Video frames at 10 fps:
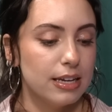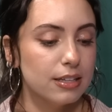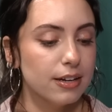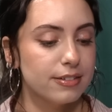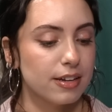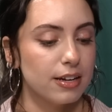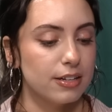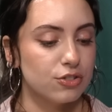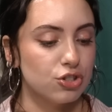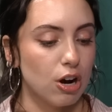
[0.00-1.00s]
Eli said
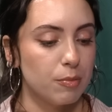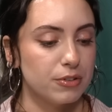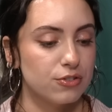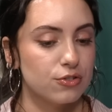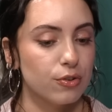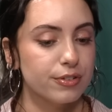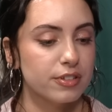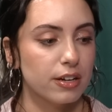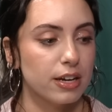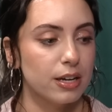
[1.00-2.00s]
his job is soul
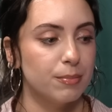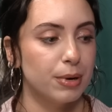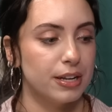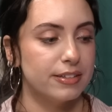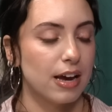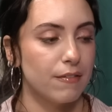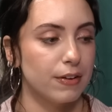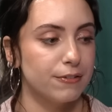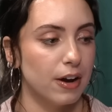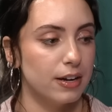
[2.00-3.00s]
sucking, but he's
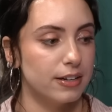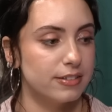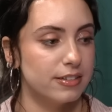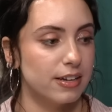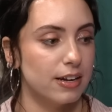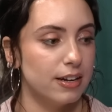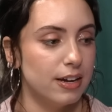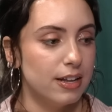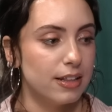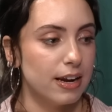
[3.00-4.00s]
having fun because he said
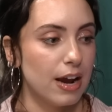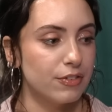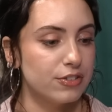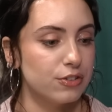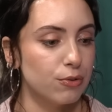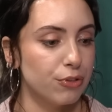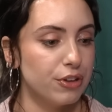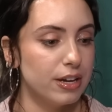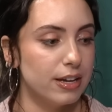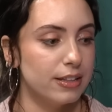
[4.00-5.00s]
that every single
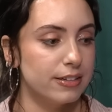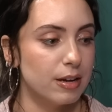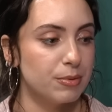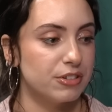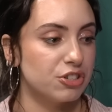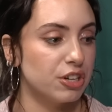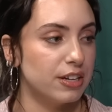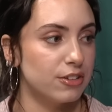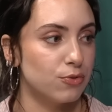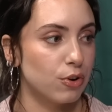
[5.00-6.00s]
thing in the deposition
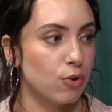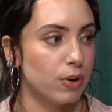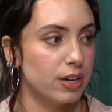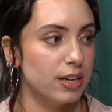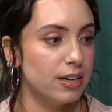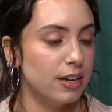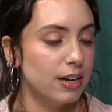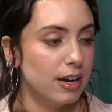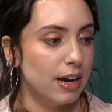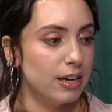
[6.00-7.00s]
gets recorded.
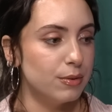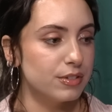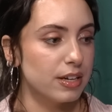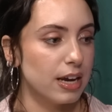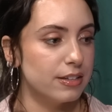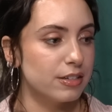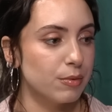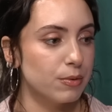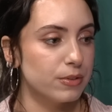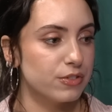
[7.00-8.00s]
Mm-hmm. And he mm-hmm. was like, and
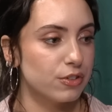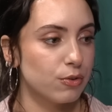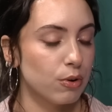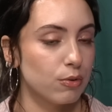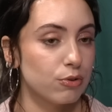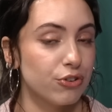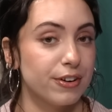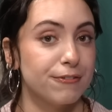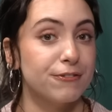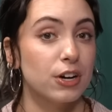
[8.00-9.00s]
someone was quote unquote trying
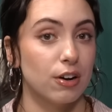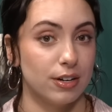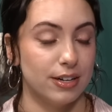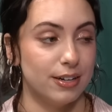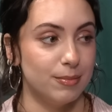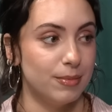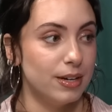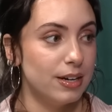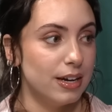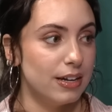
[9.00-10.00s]
to fuck on him.
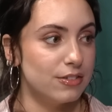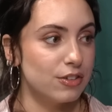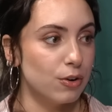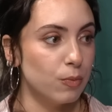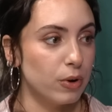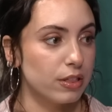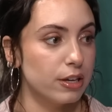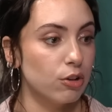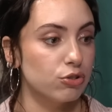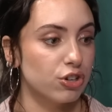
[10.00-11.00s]
And so, with
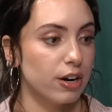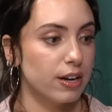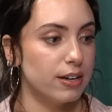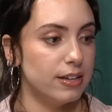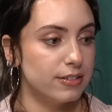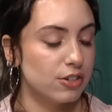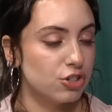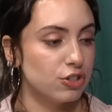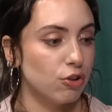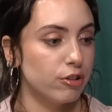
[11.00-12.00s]
legal jargon, he
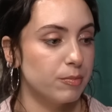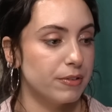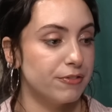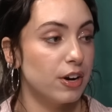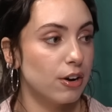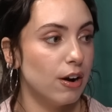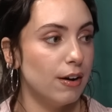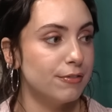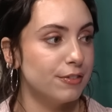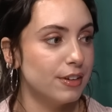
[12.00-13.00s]
essentially told them to fuck
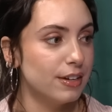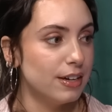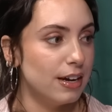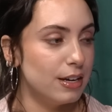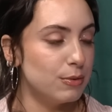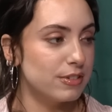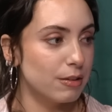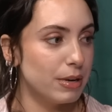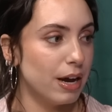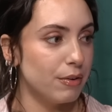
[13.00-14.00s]
off. And he was
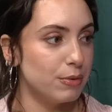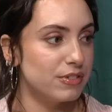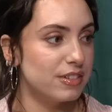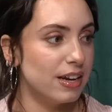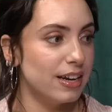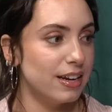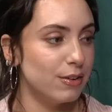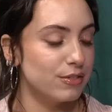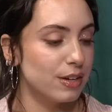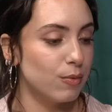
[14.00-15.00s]
telling me how he was saying it. And I
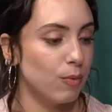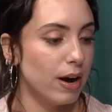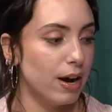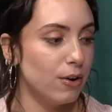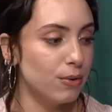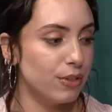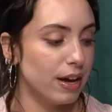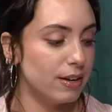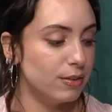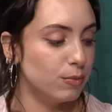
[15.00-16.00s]
was like, wow,
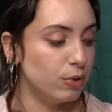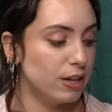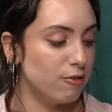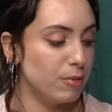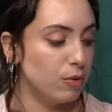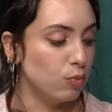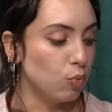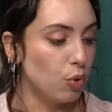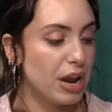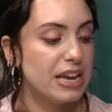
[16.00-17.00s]
that would give me
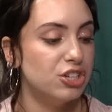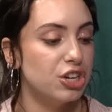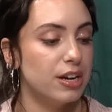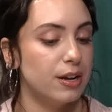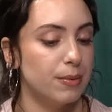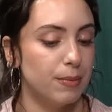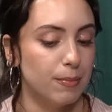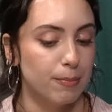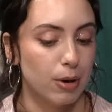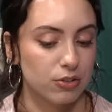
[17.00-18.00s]
raging,
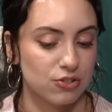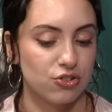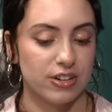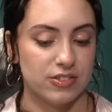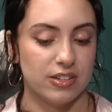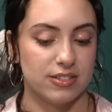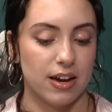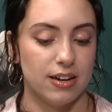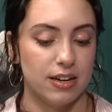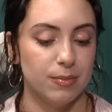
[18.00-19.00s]
monstrous
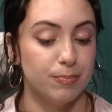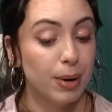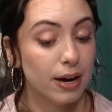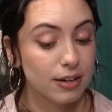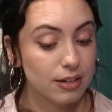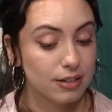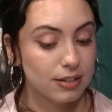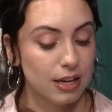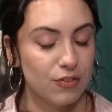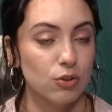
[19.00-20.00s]
anxiety. But
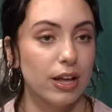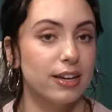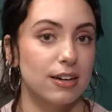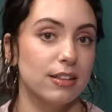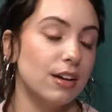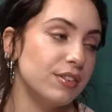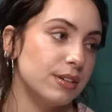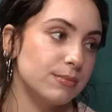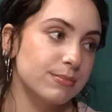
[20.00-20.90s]
if you like it, I love it.